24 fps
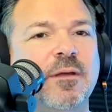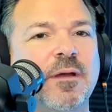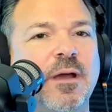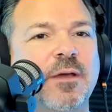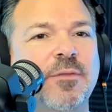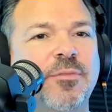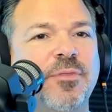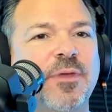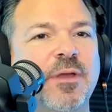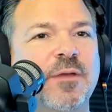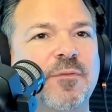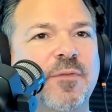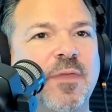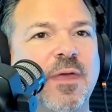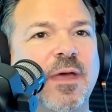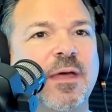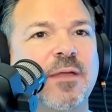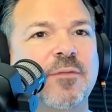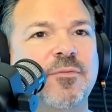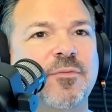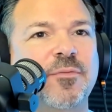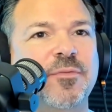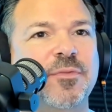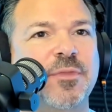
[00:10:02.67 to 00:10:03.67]
I think
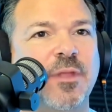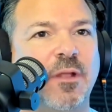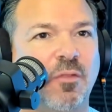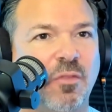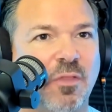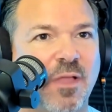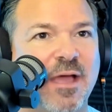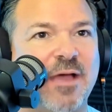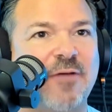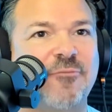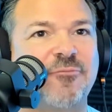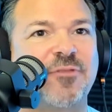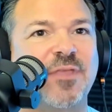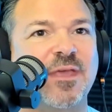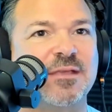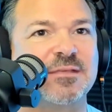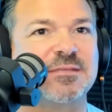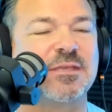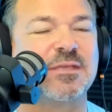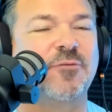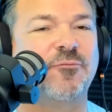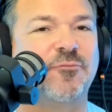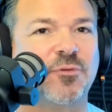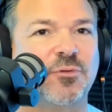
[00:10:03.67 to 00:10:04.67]
that the left
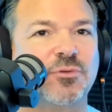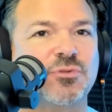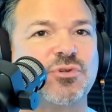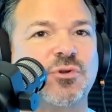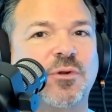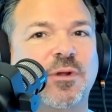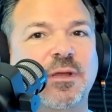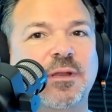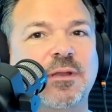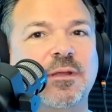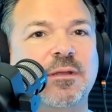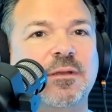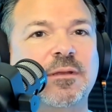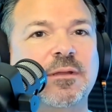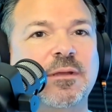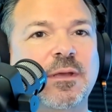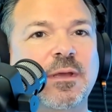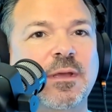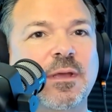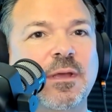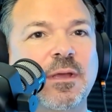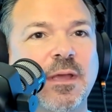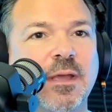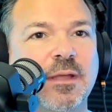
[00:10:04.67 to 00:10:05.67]
has infiltrated
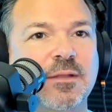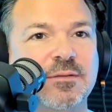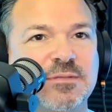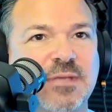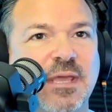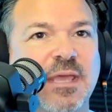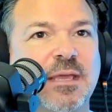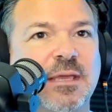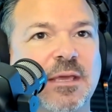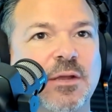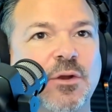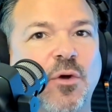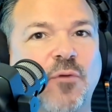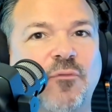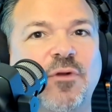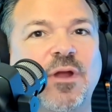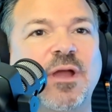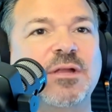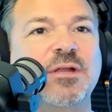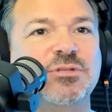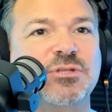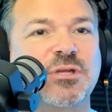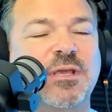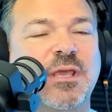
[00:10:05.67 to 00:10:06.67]
and taken over
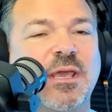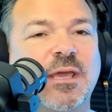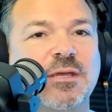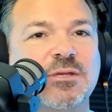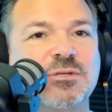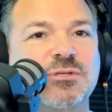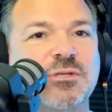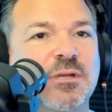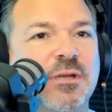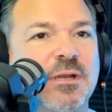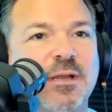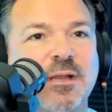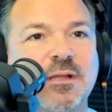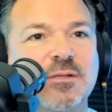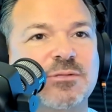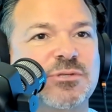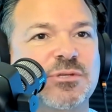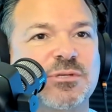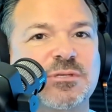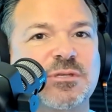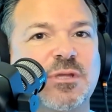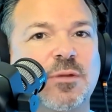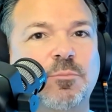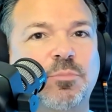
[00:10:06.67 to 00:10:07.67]
education and has
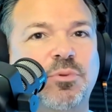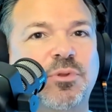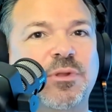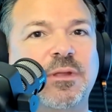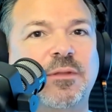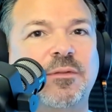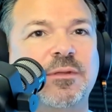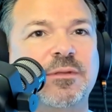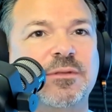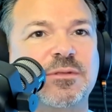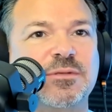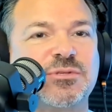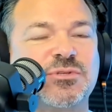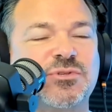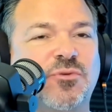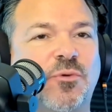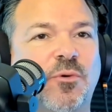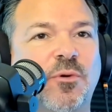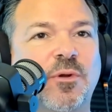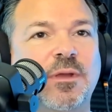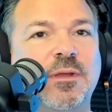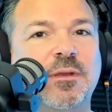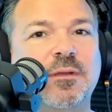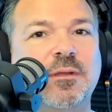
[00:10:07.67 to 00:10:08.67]
just completely
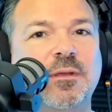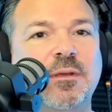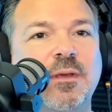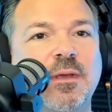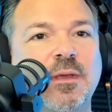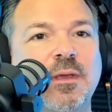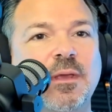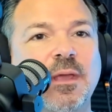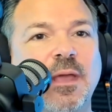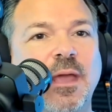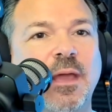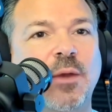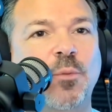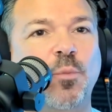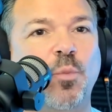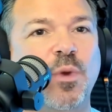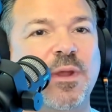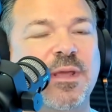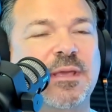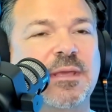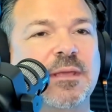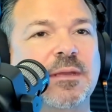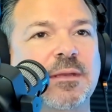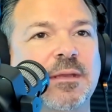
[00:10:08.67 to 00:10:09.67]
destroyed and
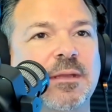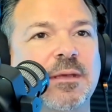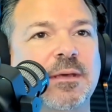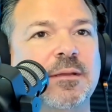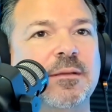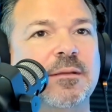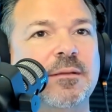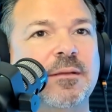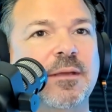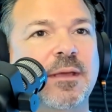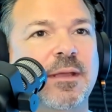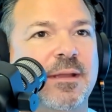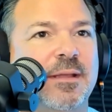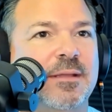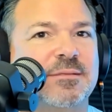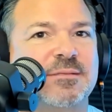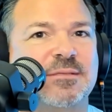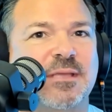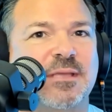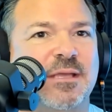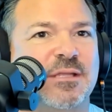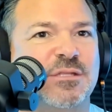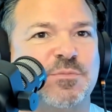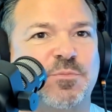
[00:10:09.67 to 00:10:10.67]
weakened it. And
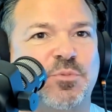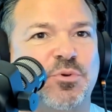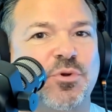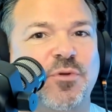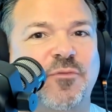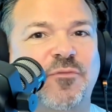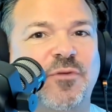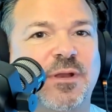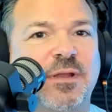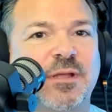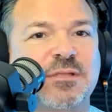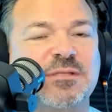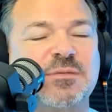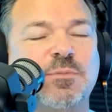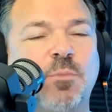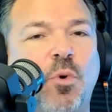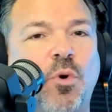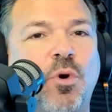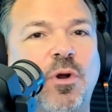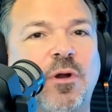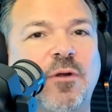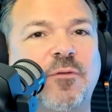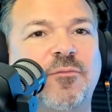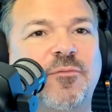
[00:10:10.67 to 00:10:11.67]
it's proven. It's
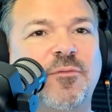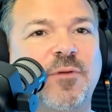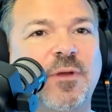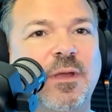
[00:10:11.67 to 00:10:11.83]
more